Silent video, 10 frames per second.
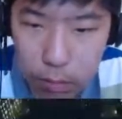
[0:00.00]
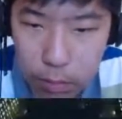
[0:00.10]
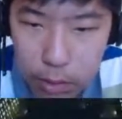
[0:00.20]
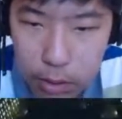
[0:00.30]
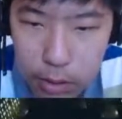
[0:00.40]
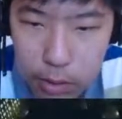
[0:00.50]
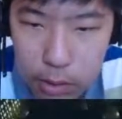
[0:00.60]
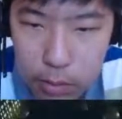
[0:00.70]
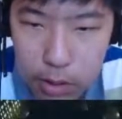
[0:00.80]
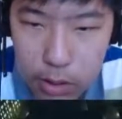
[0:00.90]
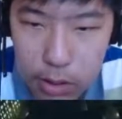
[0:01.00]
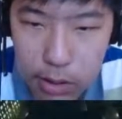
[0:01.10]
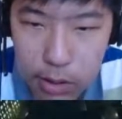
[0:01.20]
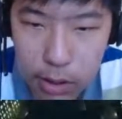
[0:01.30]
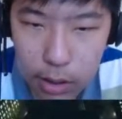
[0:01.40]
But it seems like
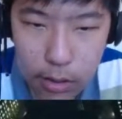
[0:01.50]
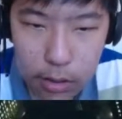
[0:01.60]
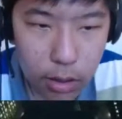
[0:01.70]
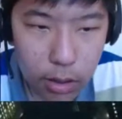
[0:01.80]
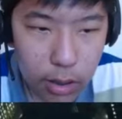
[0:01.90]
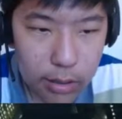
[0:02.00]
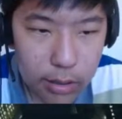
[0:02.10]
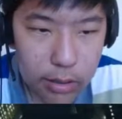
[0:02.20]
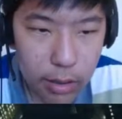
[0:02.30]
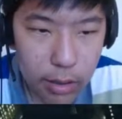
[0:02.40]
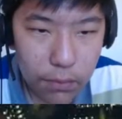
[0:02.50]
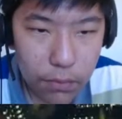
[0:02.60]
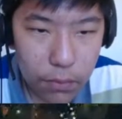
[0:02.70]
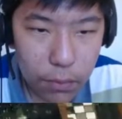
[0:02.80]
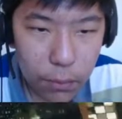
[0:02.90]
these are the highest
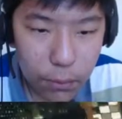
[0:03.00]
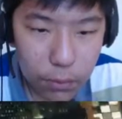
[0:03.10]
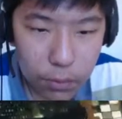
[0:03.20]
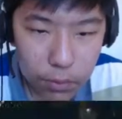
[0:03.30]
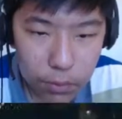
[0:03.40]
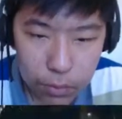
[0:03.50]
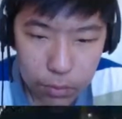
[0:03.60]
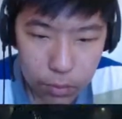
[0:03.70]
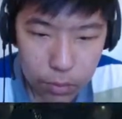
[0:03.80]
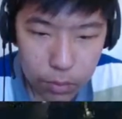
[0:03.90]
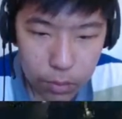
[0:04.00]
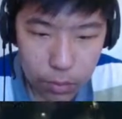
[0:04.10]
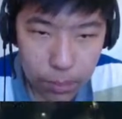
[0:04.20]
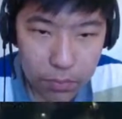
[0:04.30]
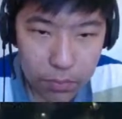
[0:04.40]
level roads.
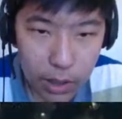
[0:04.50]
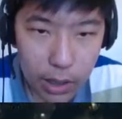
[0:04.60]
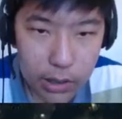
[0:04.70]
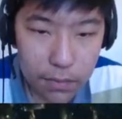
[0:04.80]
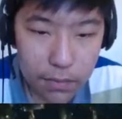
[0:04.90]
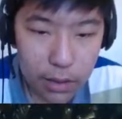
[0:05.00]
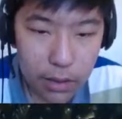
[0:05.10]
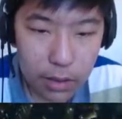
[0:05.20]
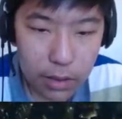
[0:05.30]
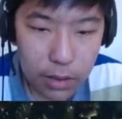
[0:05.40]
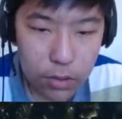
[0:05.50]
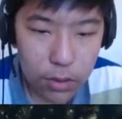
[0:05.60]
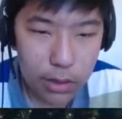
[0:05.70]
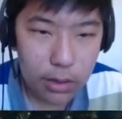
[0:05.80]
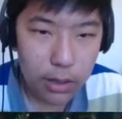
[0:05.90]
It has everything you need too. It
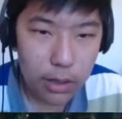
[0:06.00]
has like